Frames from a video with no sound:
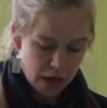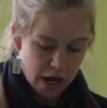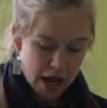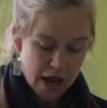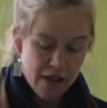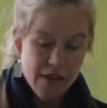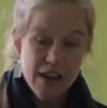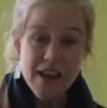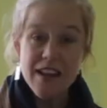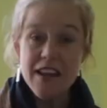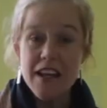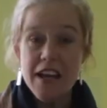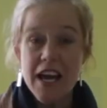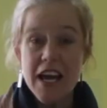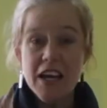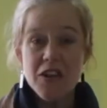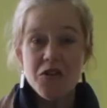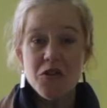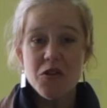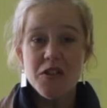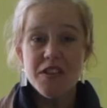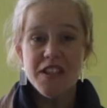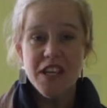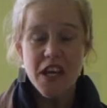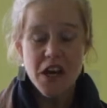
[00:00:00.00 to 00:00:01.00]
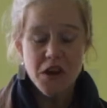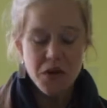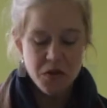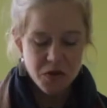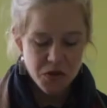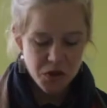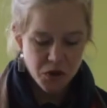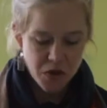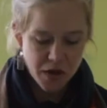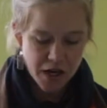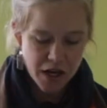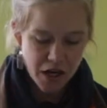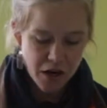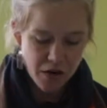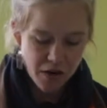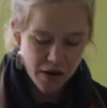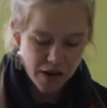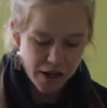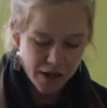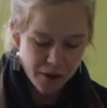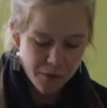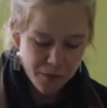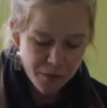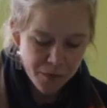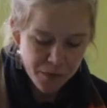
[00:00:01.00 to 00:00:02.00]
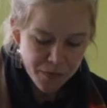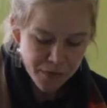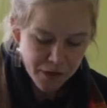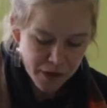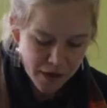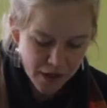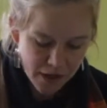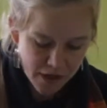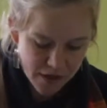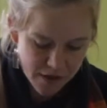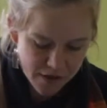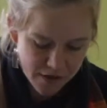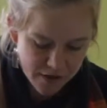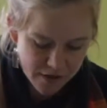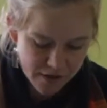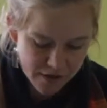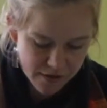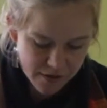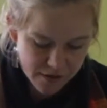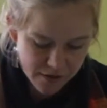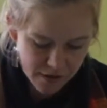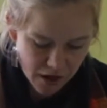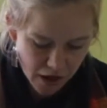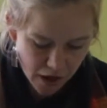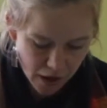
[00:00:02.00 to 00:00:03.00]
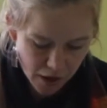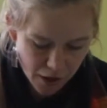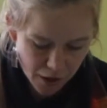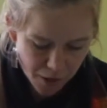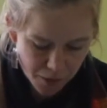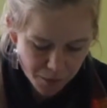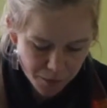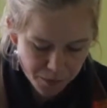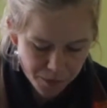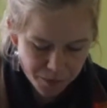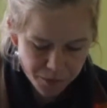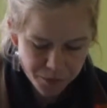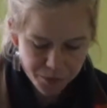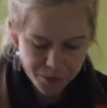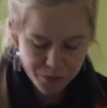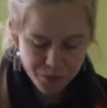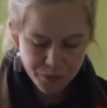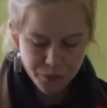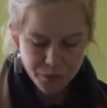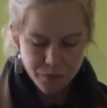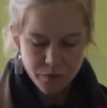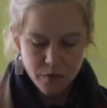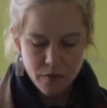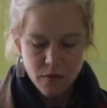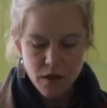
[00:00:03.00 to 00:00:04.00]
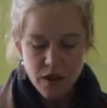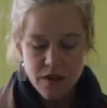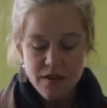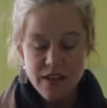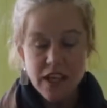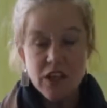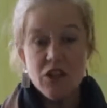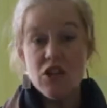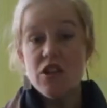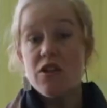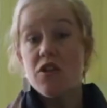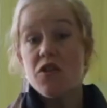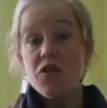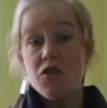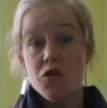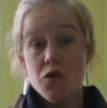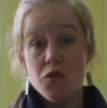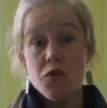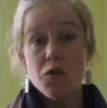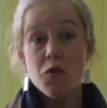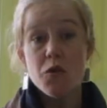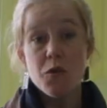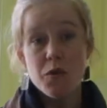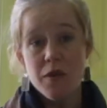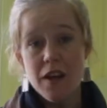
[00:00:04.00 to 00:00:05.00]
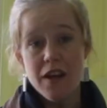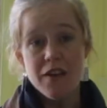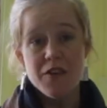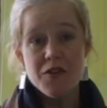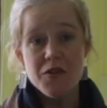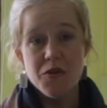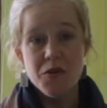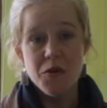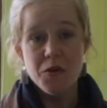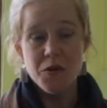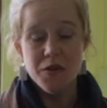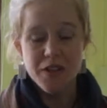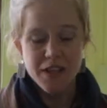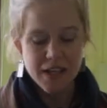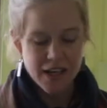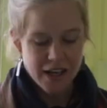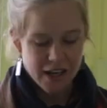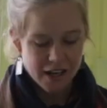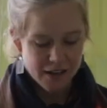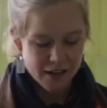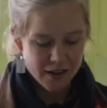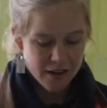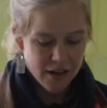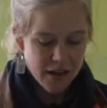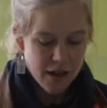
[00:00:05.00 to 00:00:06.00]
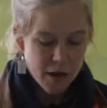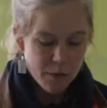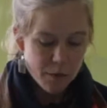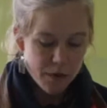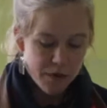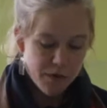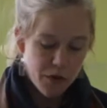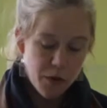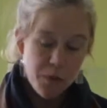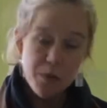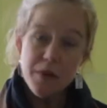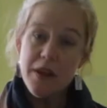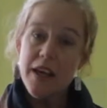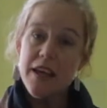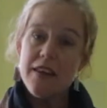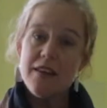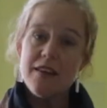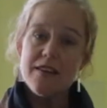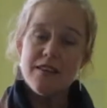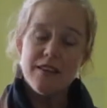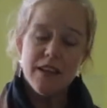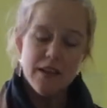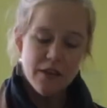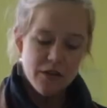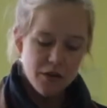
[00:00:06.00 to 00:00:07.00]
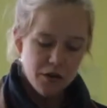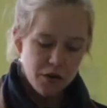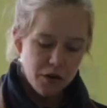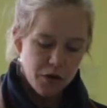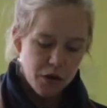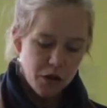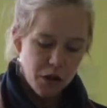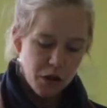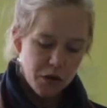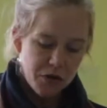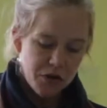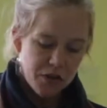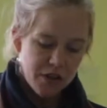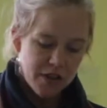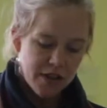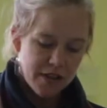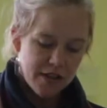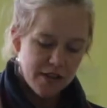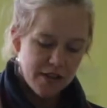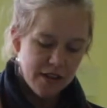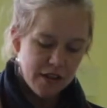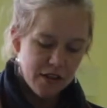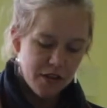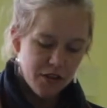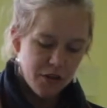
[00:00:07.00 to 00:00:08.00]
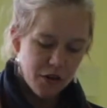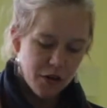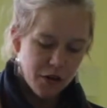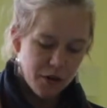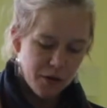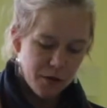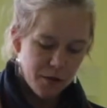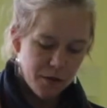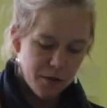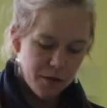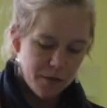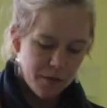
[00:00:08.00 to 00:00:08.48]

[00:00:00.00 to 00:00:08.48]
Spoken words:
And that extra sound you're hearing is it's actually the screw that screws it in. But if you play in the center, closer to the center,